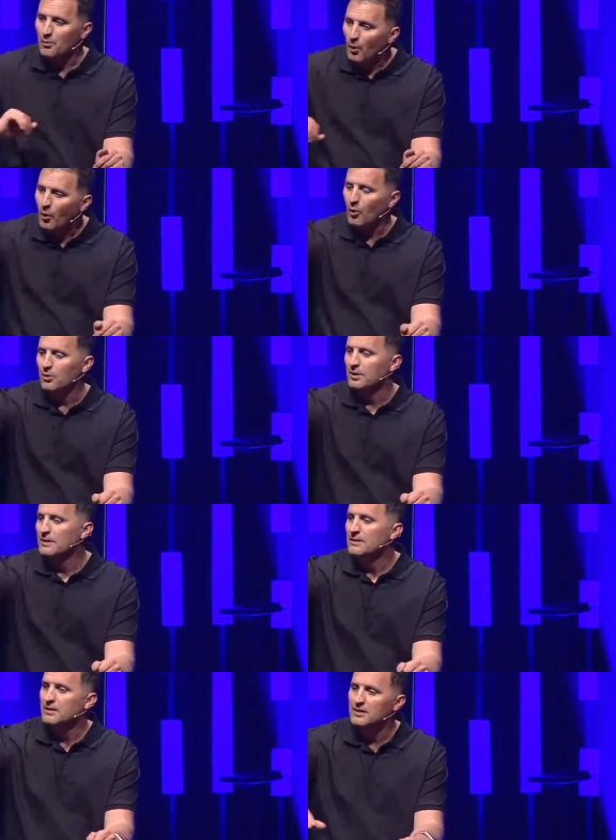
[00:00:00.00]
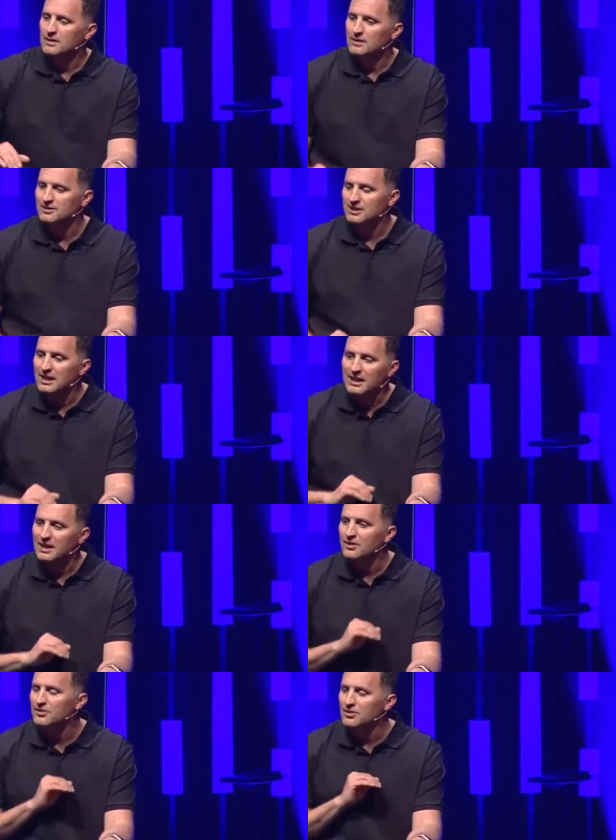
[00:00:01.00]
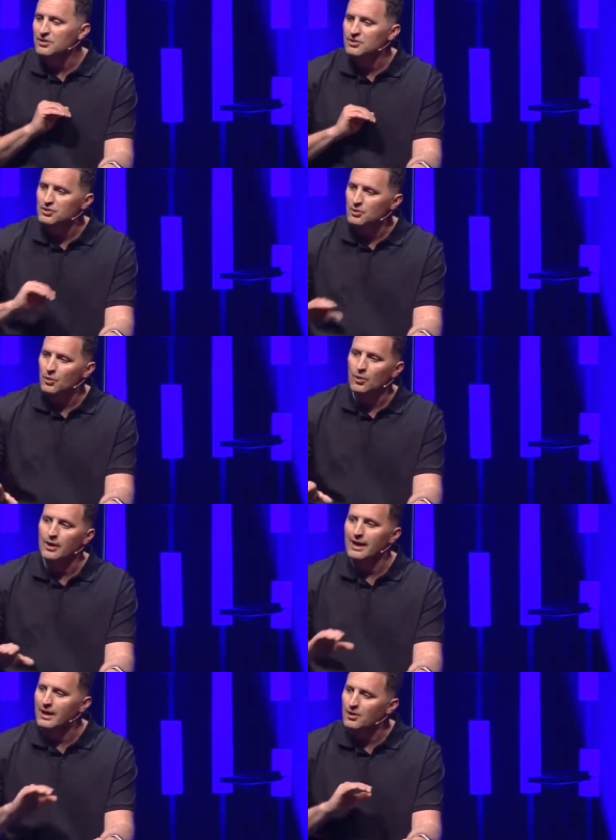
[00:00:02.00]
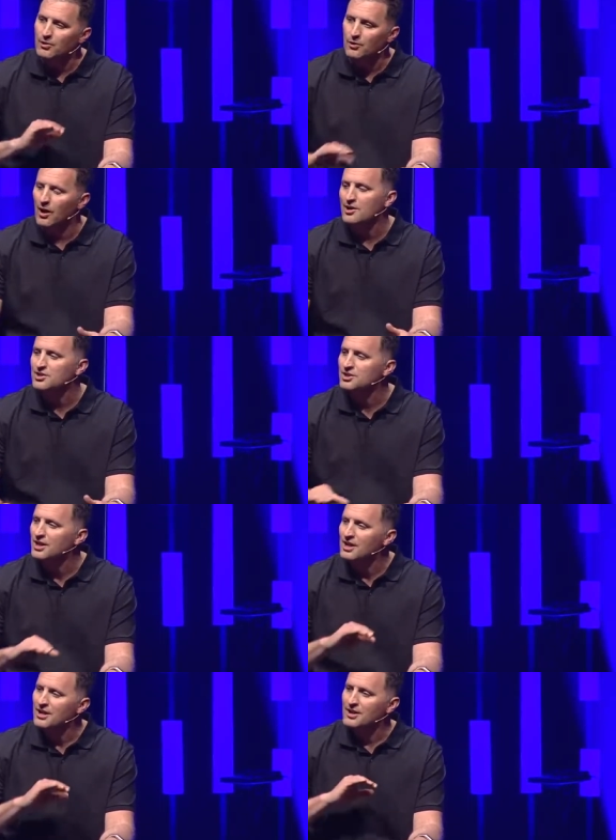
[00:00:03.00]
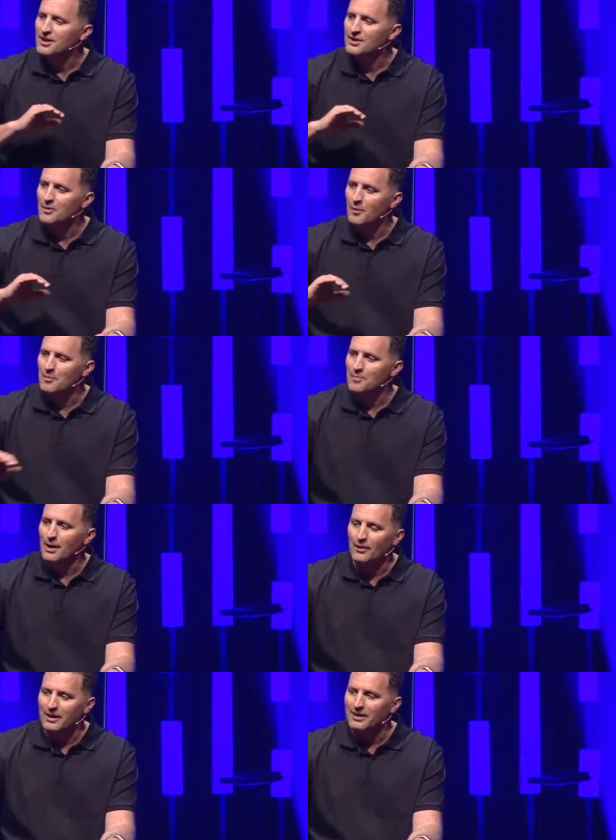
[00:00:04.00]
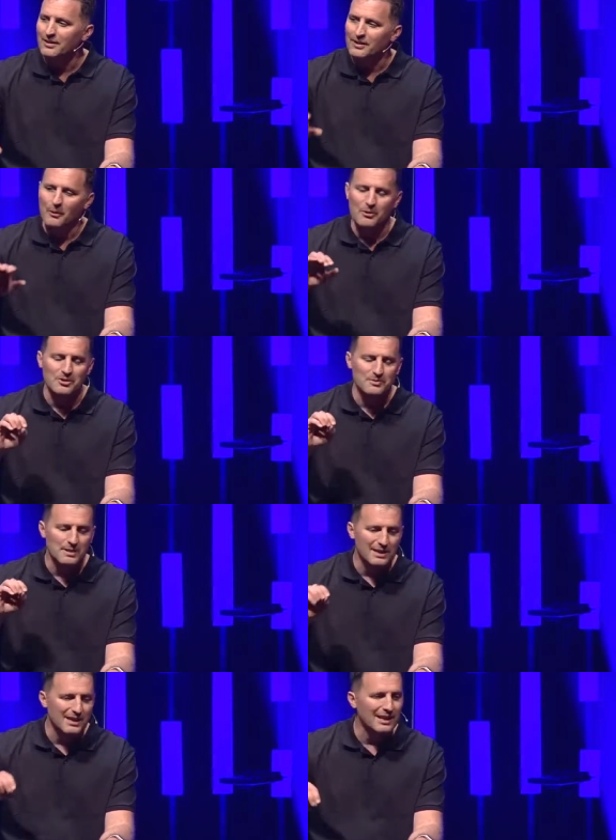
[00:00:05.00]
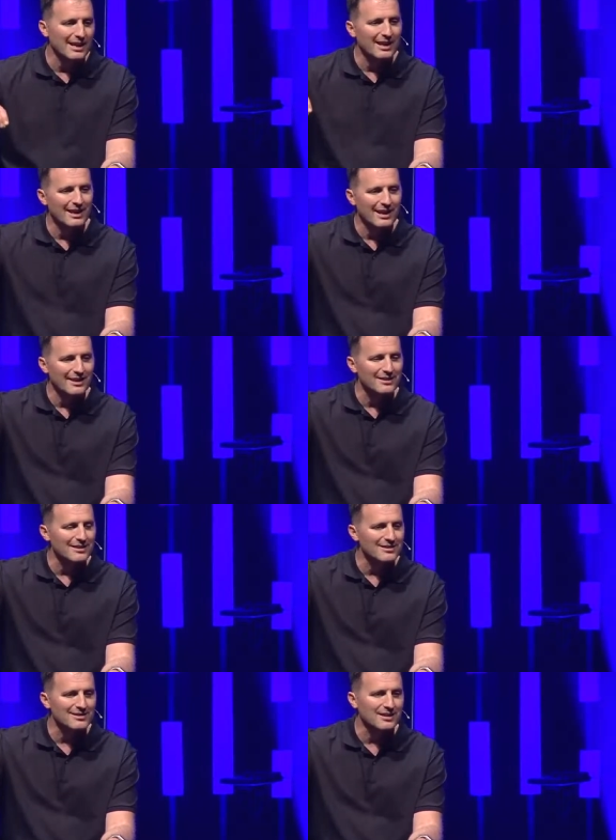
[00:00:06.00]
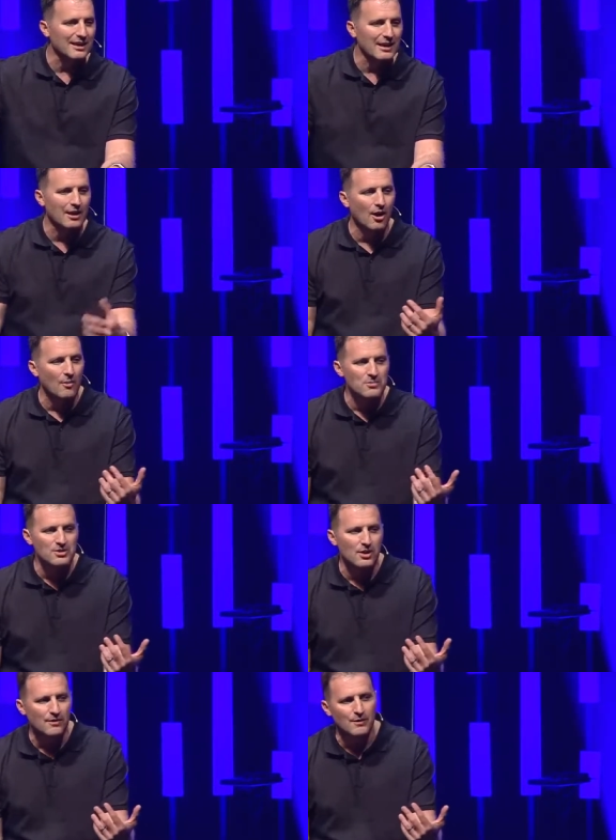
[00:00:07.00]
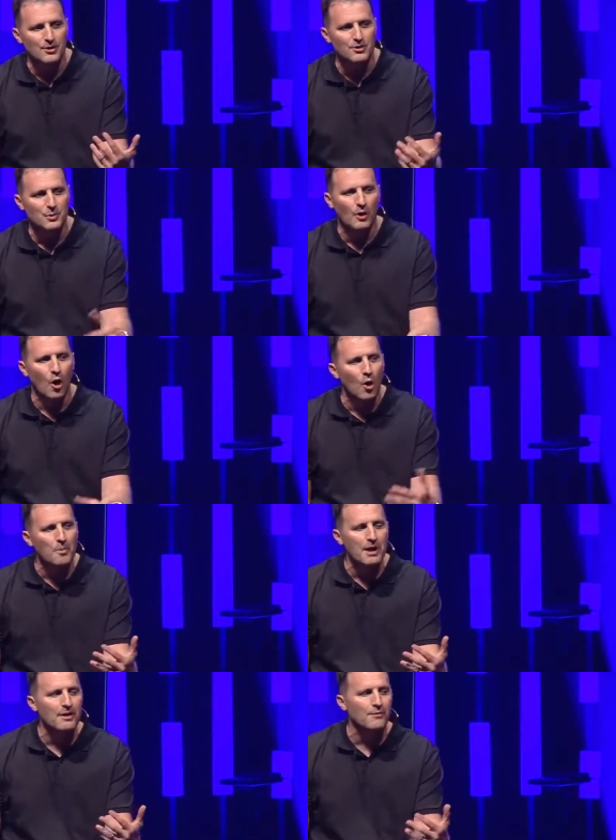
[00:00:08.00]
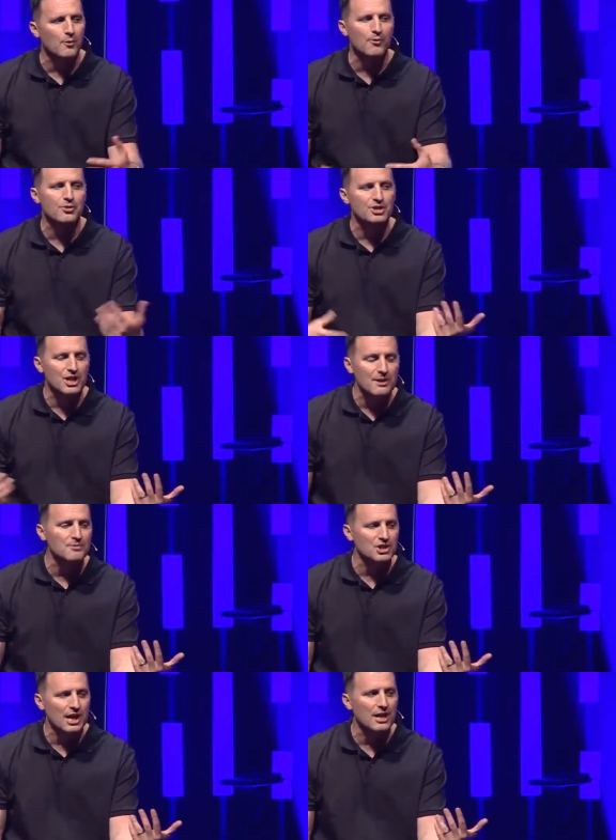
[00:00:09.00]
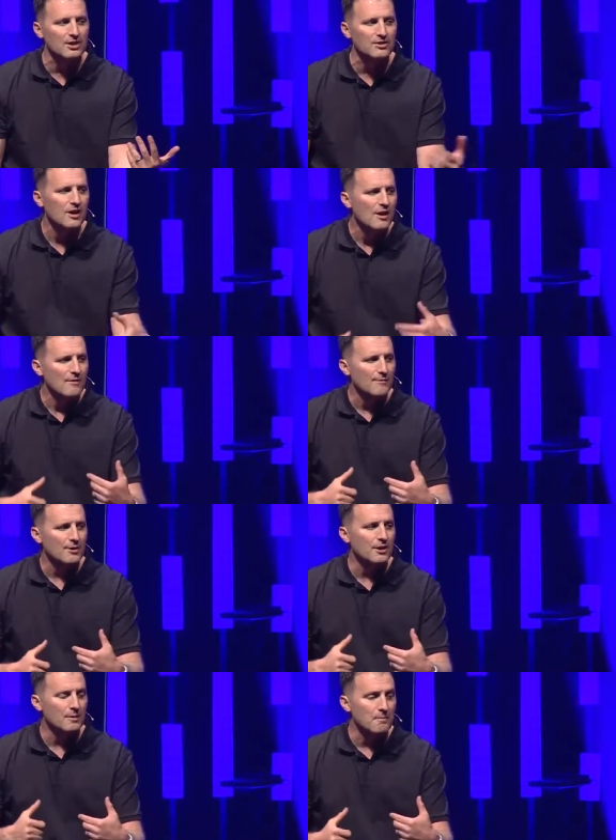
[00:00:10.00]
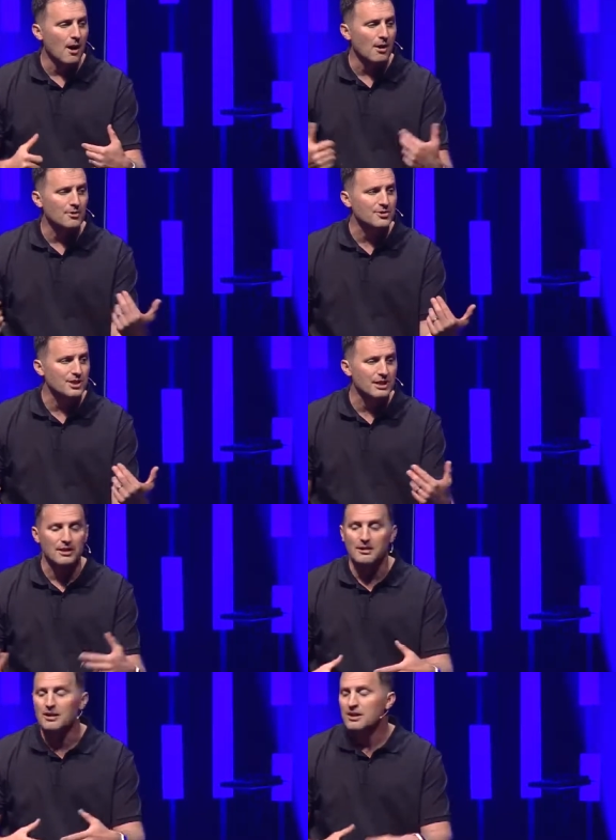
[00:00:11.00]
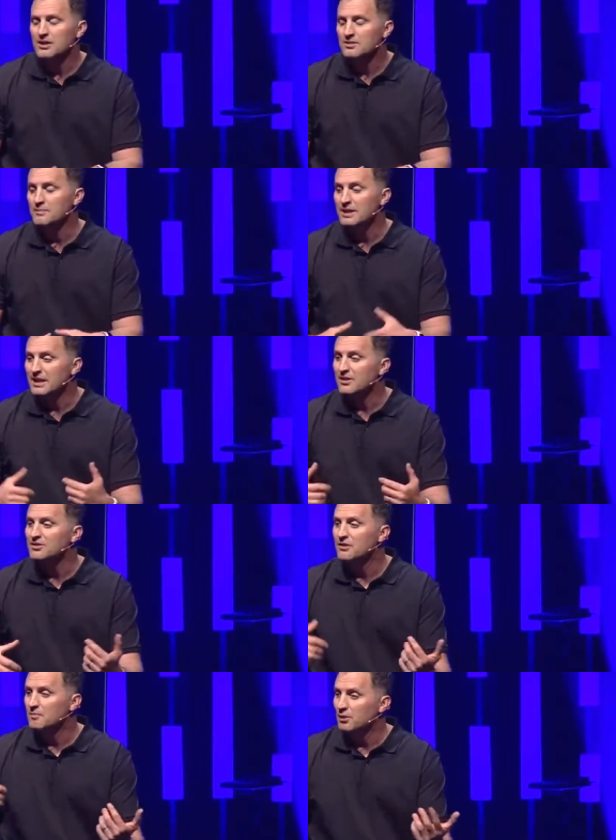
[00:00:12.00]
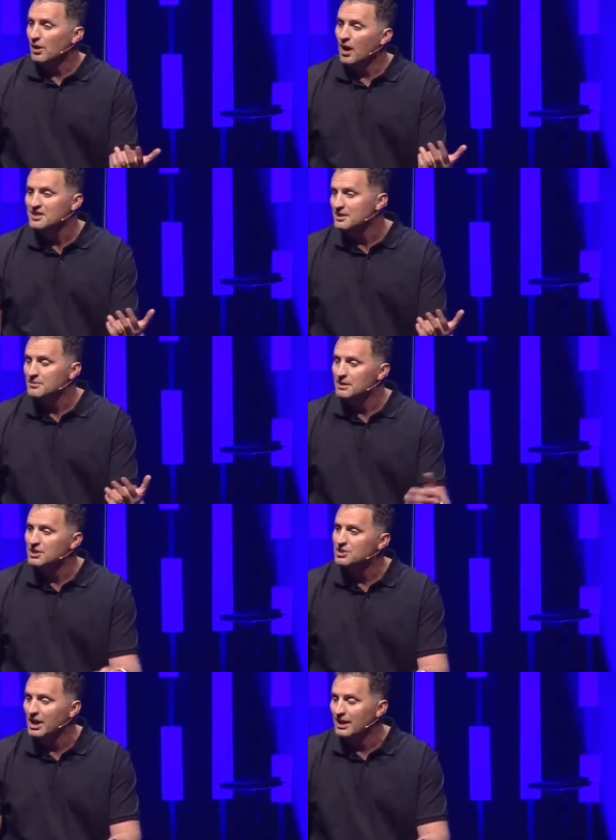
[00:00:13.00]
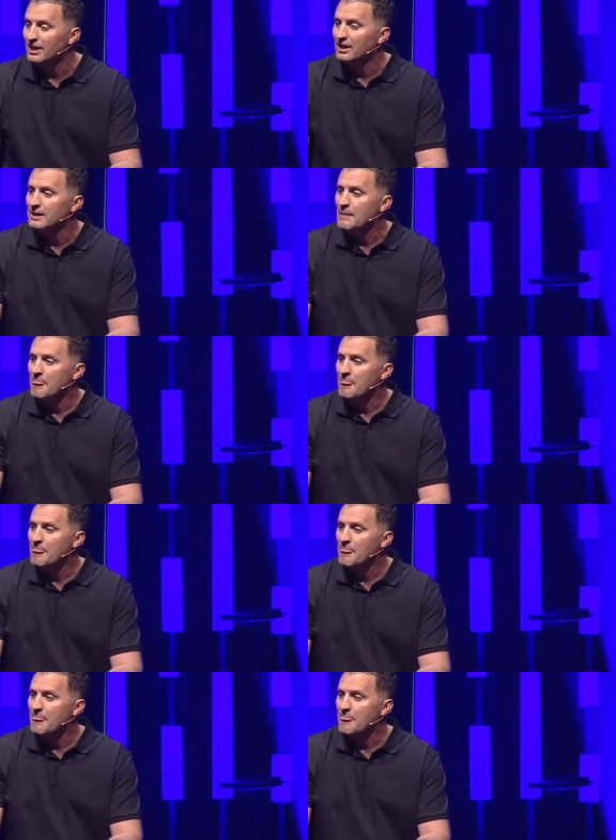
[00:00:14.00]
rolled seeking to destroy and crush the rebellion that was beginning in this city. Observers were hoping for regime change, for democracy to, to begin to blossom in China.